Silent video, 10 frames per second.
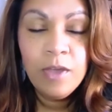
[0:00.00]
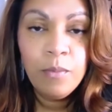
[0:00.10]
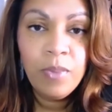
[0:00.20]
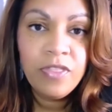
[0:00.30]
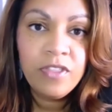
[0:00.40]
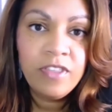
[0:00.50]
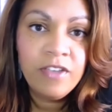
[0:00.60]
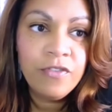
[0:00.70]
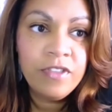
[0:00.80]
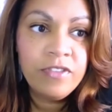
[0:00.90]
But the
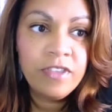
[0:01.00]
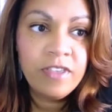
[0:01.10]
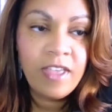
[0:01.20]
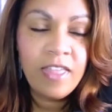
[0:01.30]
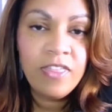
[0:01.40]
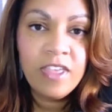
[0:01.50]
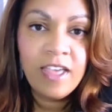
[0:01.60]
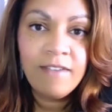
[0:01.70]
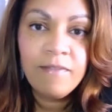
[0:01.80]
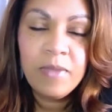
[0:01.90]
difference is, I think
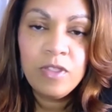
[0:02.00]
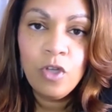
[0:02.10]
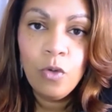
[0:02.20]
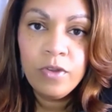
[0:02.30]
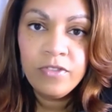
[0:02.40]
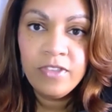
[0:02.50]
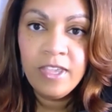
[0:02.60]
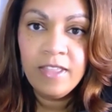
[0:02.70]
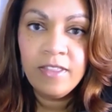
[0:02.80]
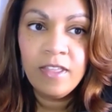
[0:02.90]
I've been
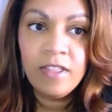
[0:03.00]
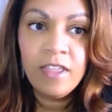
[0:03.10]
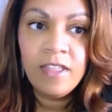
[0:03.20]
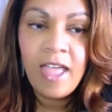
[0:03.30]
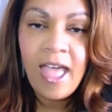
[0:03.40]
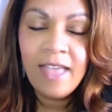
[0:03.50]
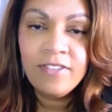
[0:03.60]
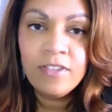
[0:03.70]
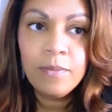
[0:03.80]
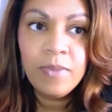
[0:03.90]
noticing that it
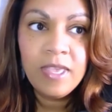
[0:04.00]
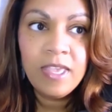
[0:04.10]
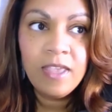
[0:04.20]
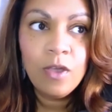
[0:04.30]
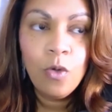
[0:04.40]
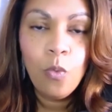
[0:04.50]
has to be